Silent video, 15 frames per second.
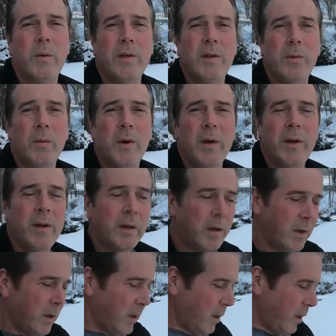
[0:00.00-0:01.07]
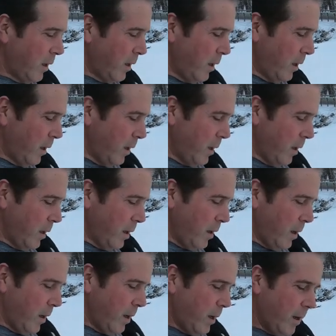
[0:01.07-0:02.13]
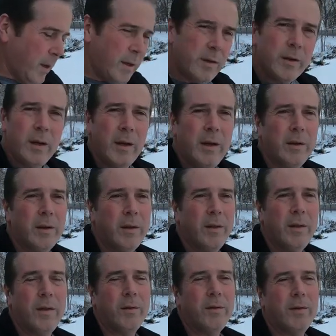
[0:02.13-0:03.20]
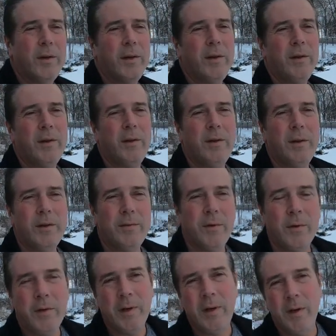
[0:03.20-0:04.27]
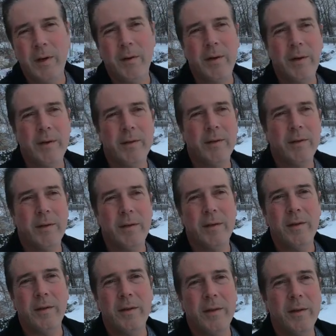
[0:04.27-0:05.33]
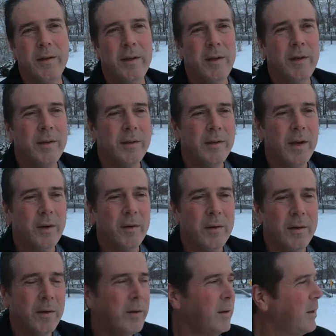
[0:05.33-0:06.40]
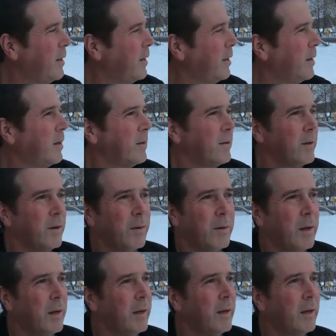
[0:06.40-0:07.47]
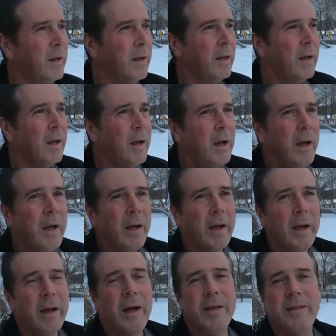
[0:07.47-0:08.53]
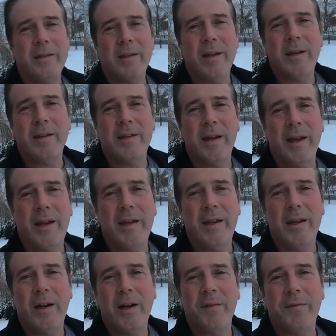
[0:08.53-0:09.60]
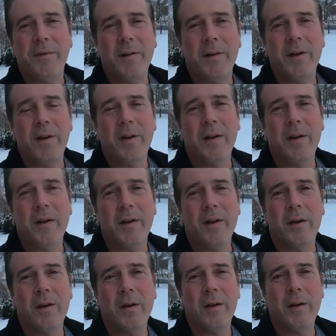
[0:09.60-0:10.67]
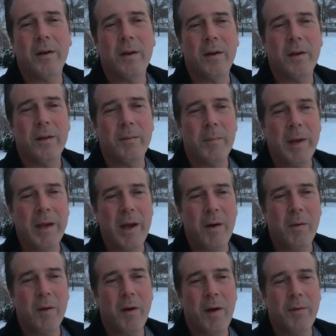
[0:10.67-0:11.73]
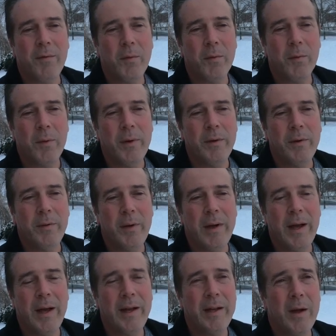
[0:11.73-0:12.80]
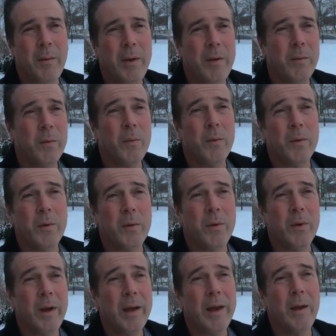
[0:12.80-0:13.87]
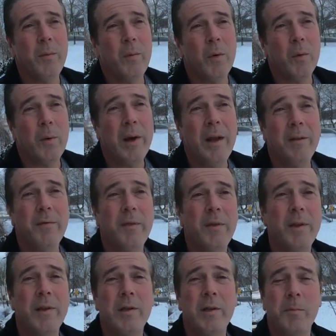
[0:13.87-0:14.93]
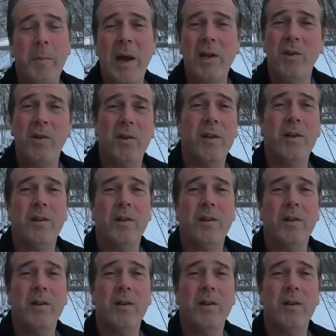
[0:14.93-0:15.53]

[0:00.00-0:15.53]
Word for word: twenty-one, and it's like thirteen degrees, fourteen degrees. It's in the teens out here, so uh, I, I, I signed the offer, my counter offer we agreed on. Now we, again, we're waiting for the inspection.